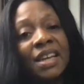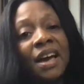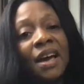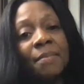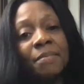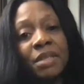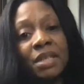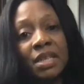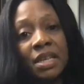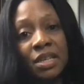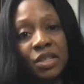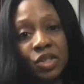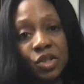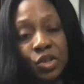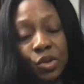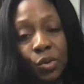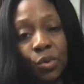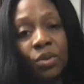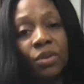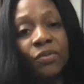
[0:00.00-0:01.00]
time to get
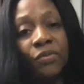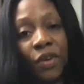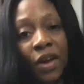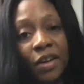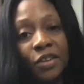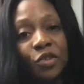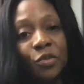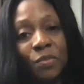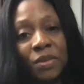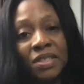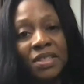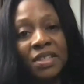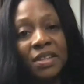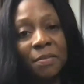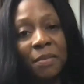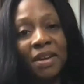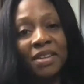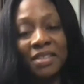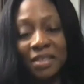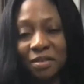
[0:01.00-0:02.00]
certified in obesity
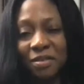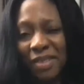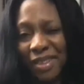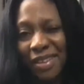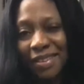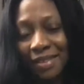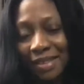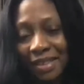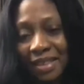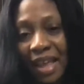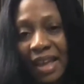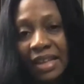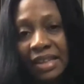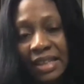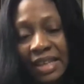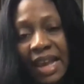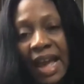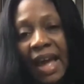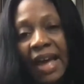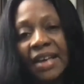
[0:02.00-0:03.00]
medicine
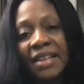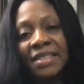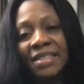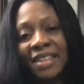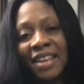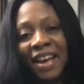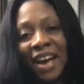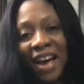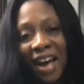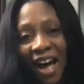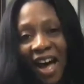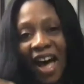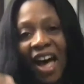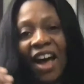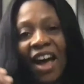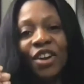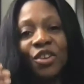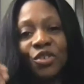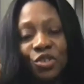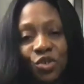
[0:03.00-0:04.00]
likely has a
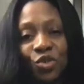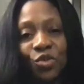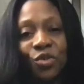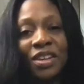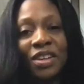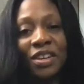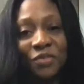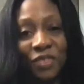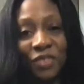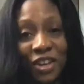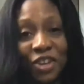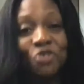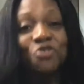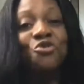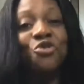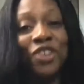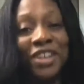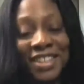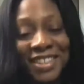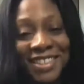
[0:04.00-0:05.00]
higher degree of
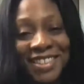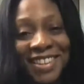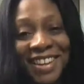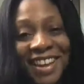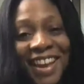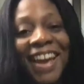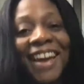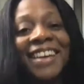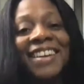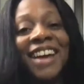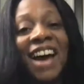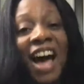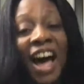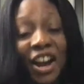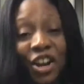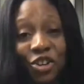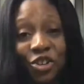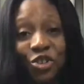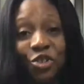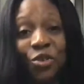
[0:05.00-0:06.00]
interest and a
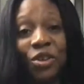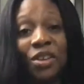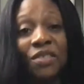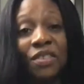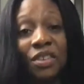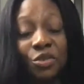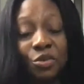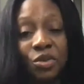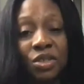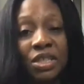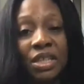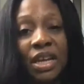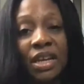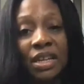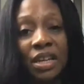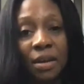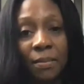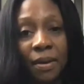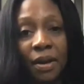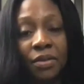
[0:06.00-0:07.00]
higher degree of
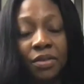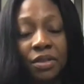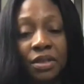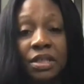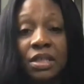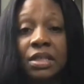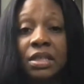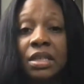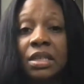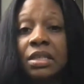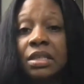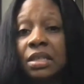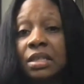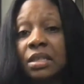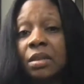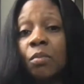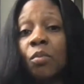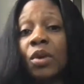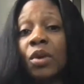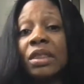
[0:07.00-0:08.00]
understanding about the disease than
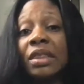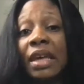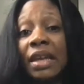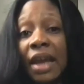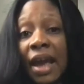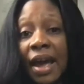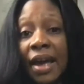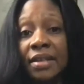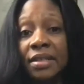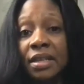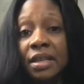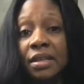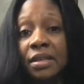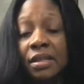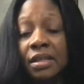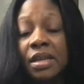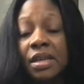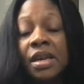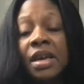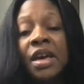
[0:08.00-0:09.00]
someone that
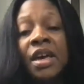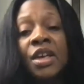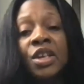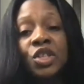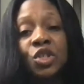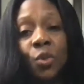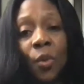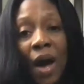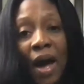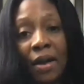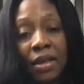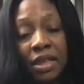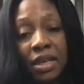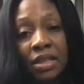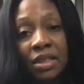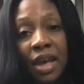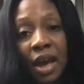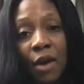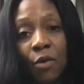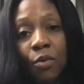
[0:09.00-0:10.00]
hasn't. So I
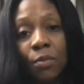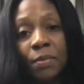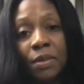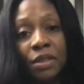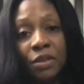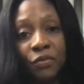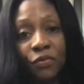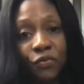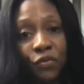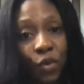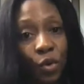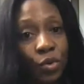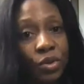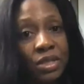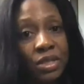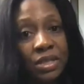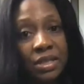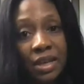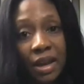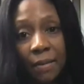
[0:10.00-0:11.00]
think that would be the
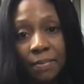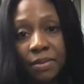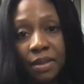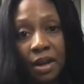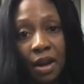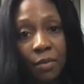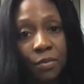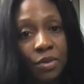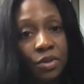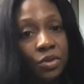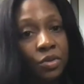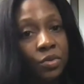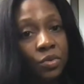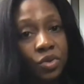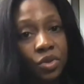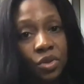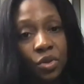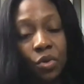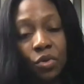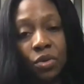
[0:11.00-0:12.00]
first step that I would do.
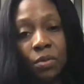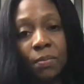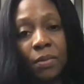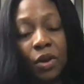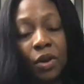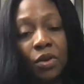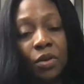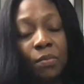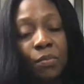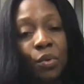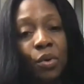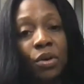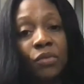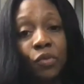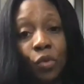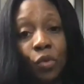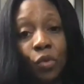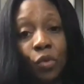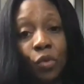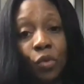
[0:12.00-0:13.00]
Just go to the American Board of